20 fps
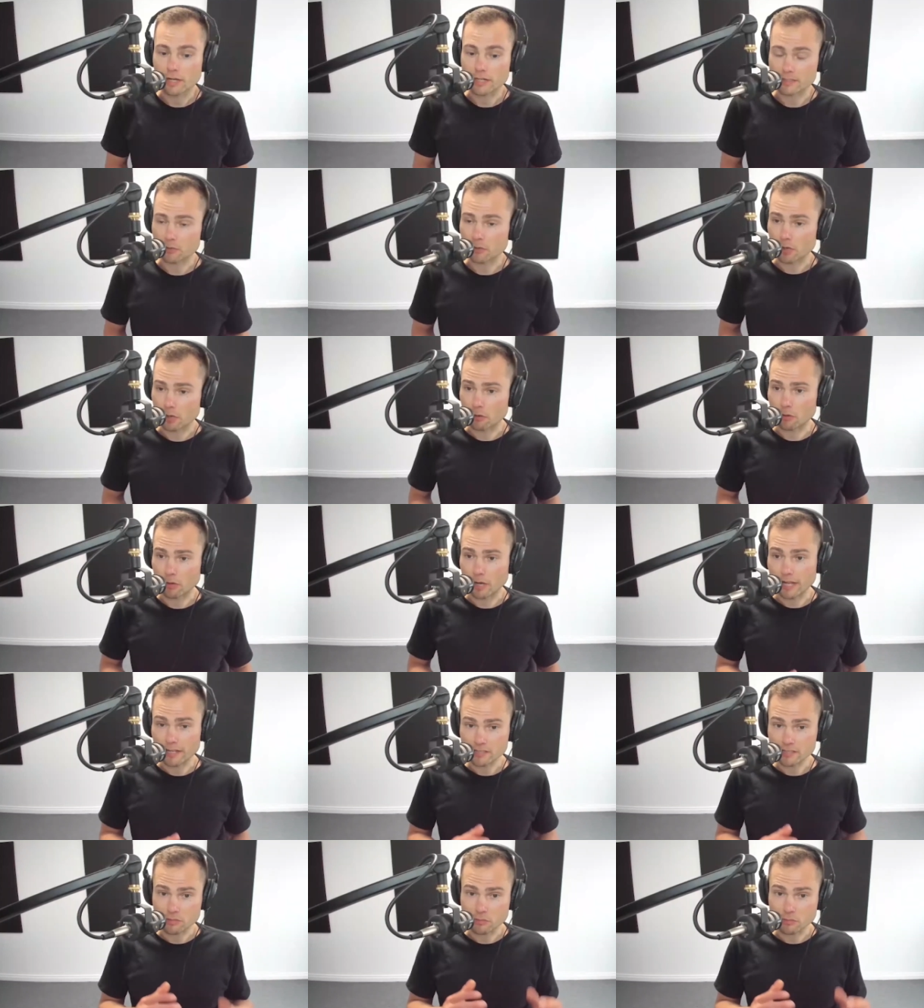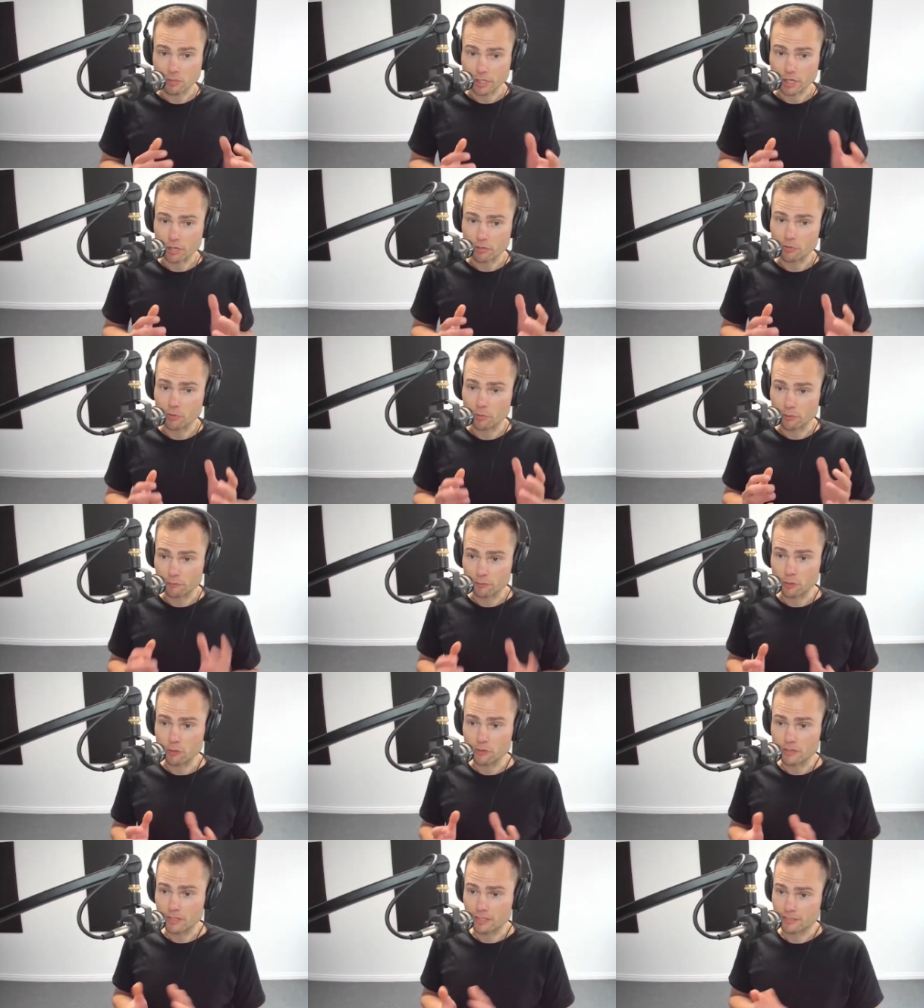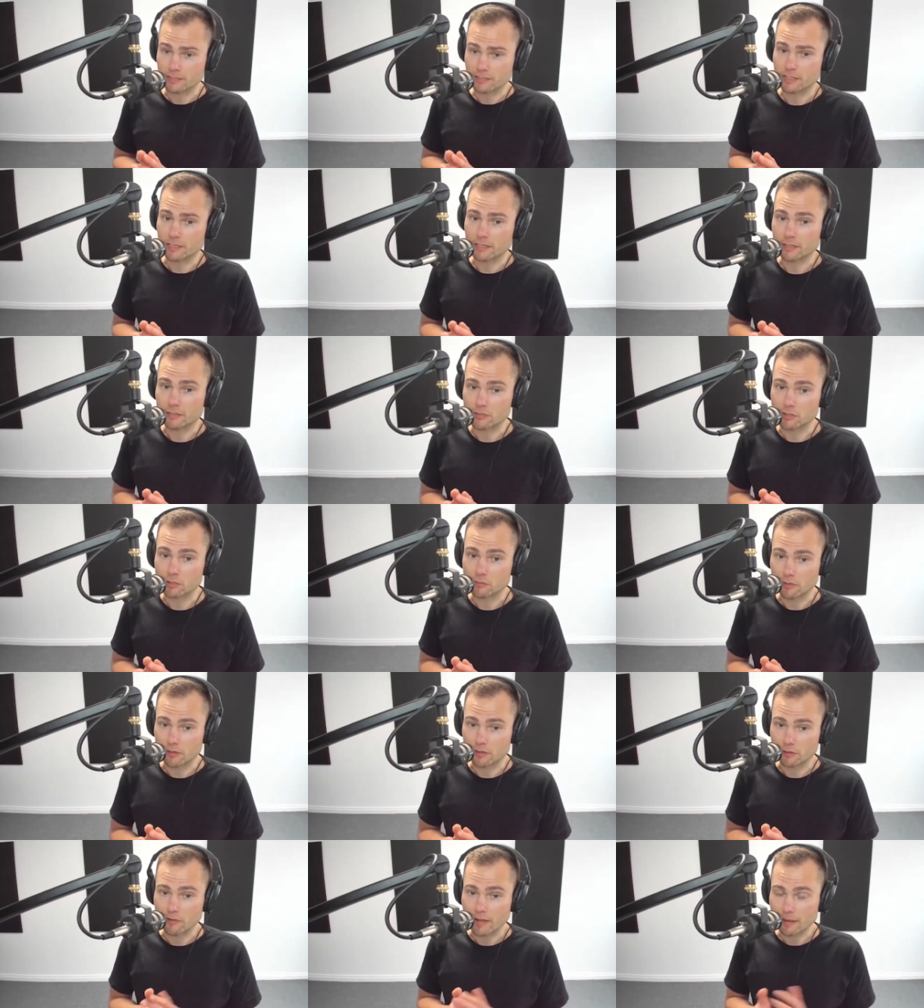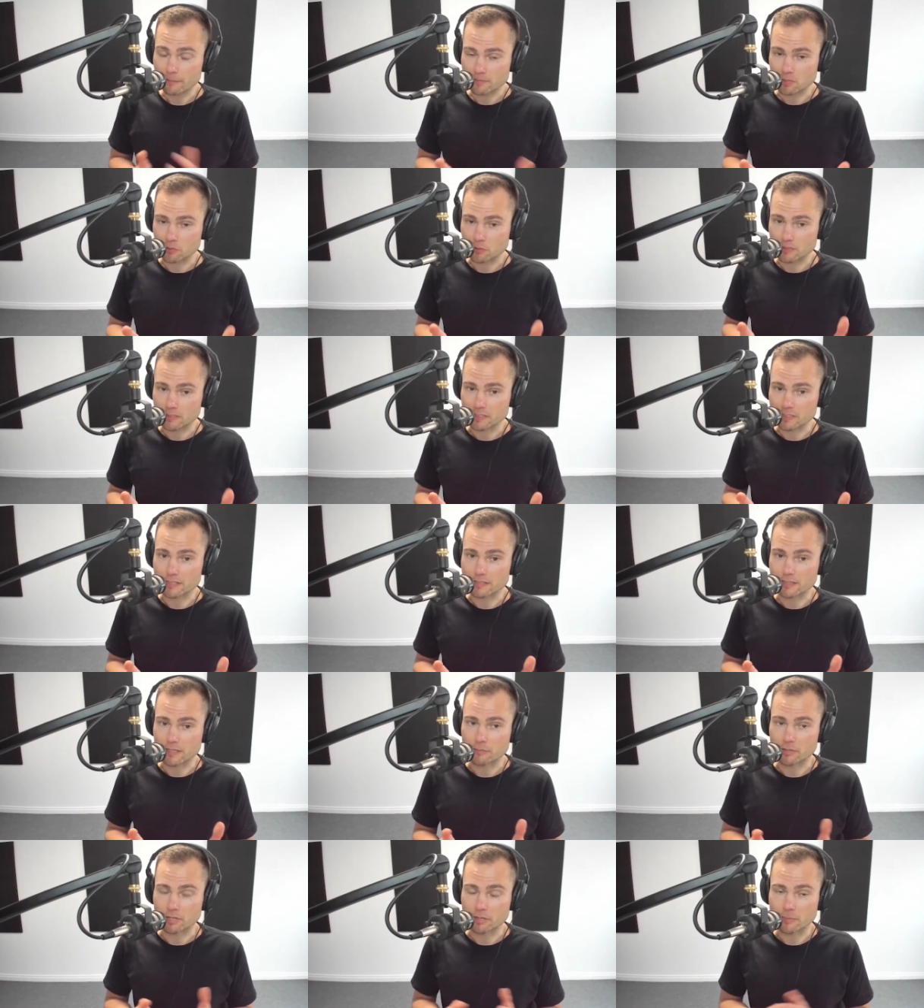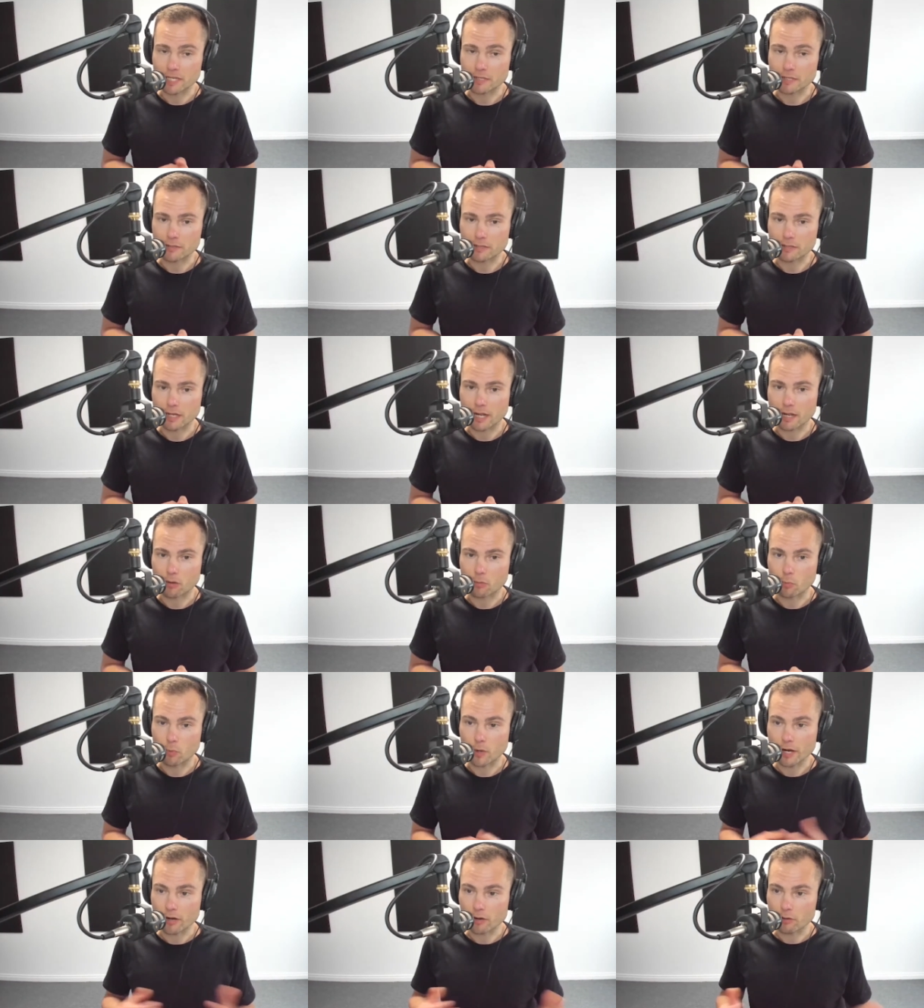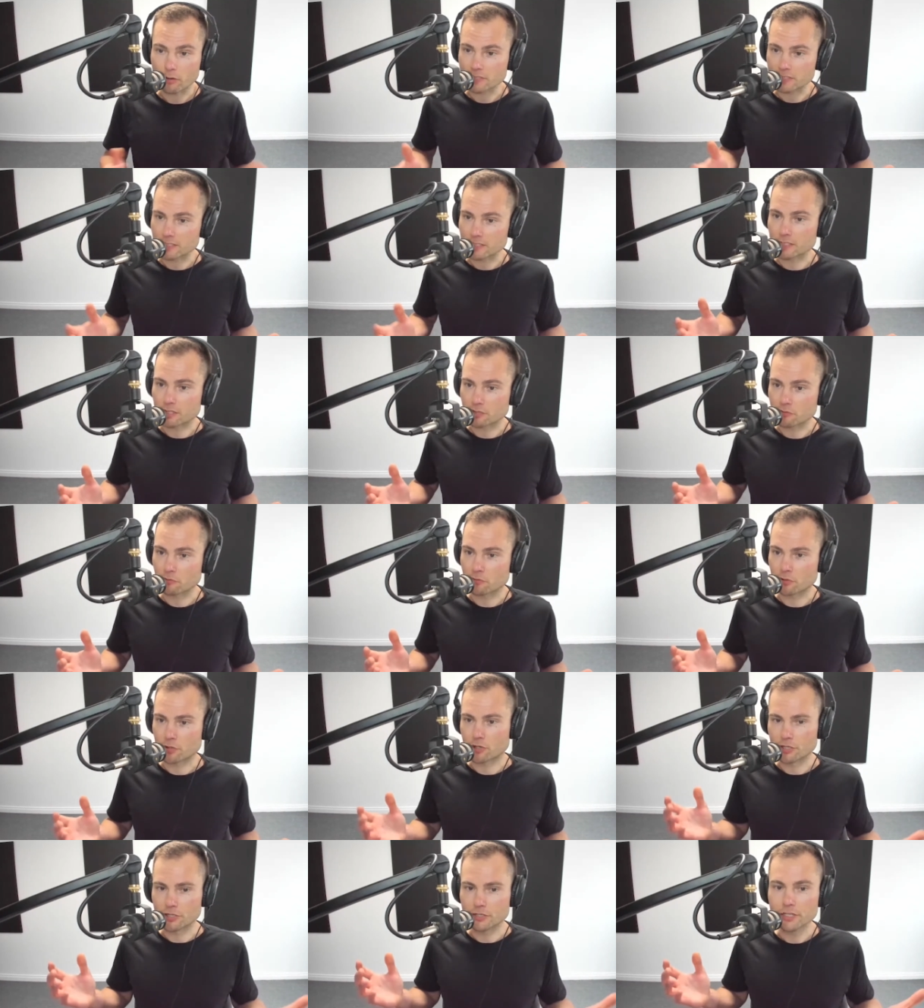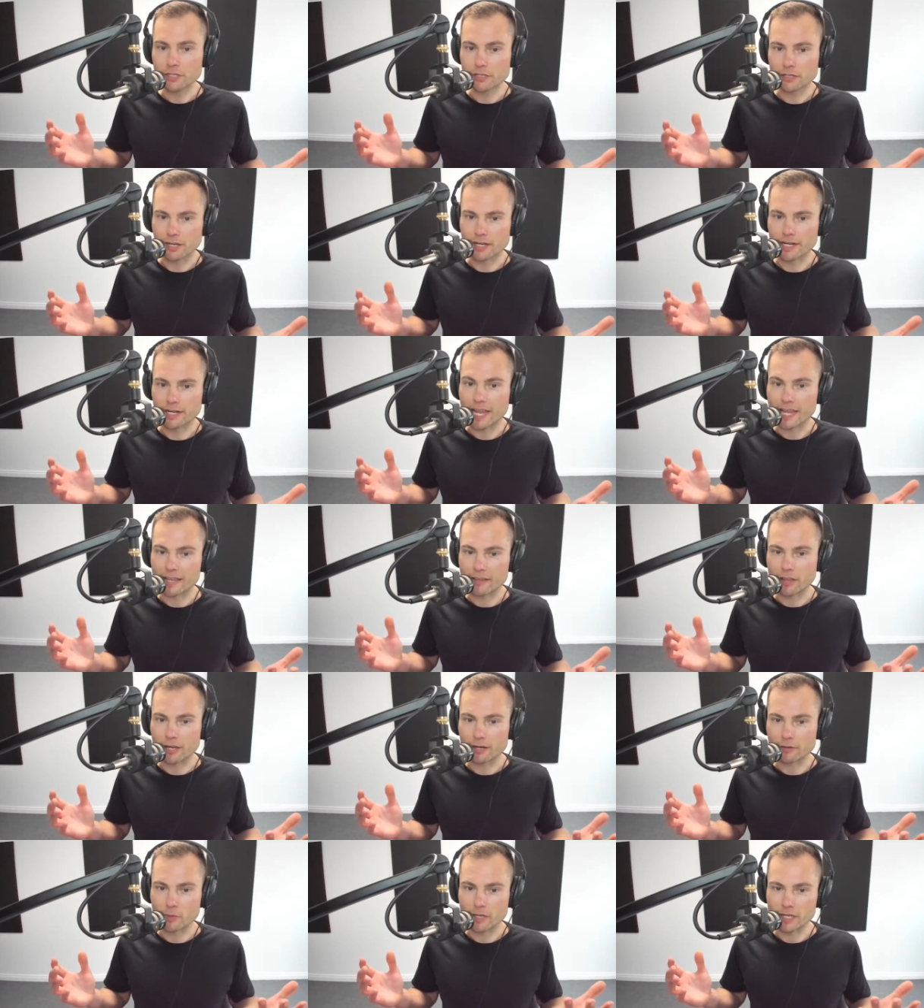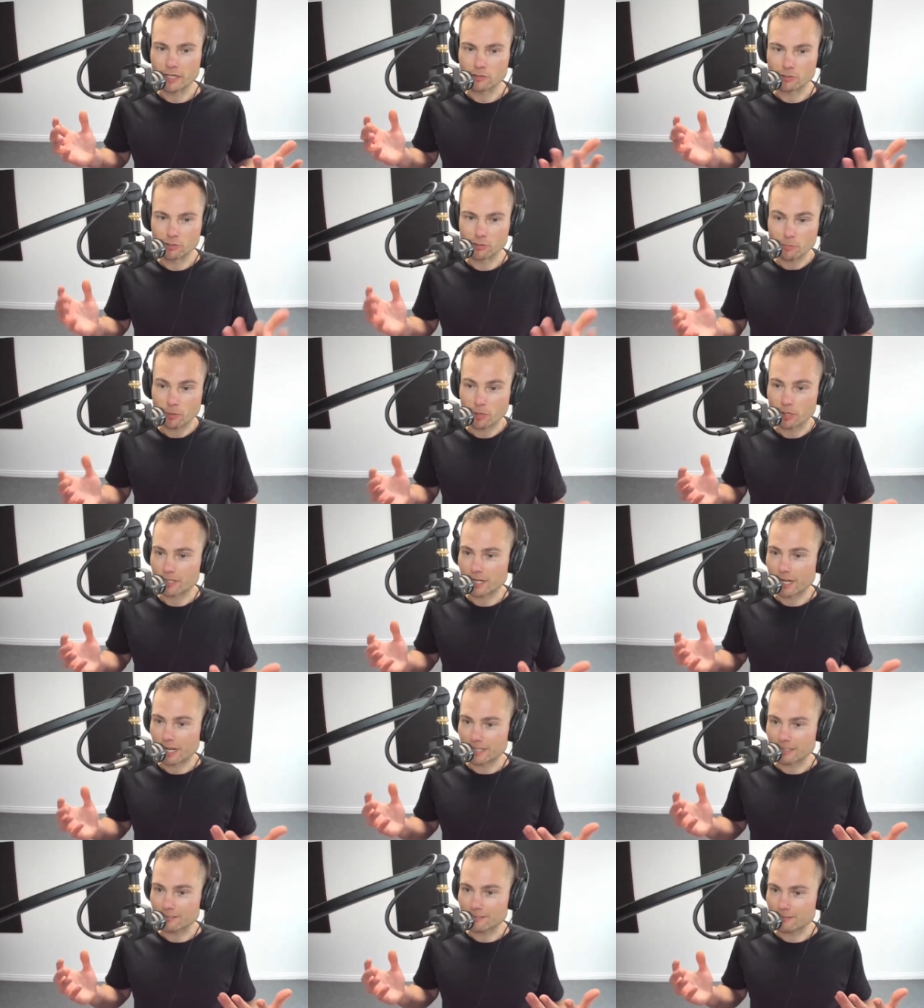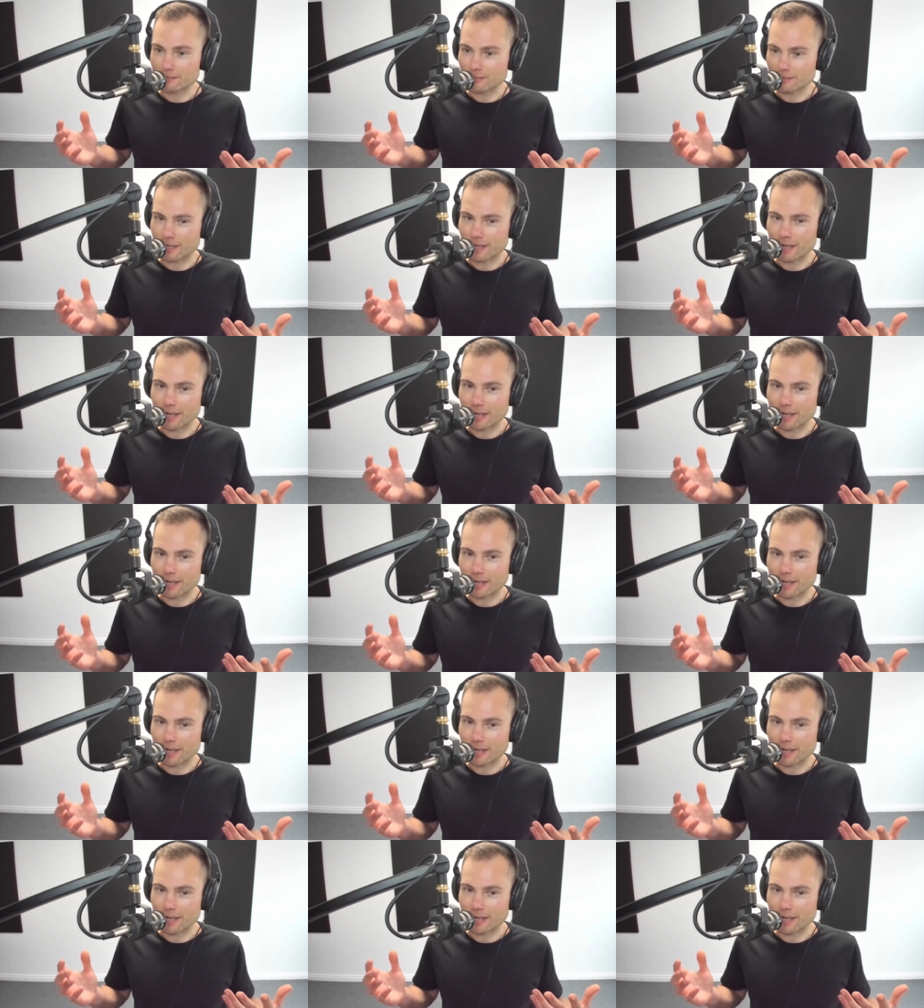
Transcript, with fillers: So I actually want to go into a few things here because you've, you've absolutely said something. I mean, uh, we're obviously converted. Okay. Like we yes. do podcasts.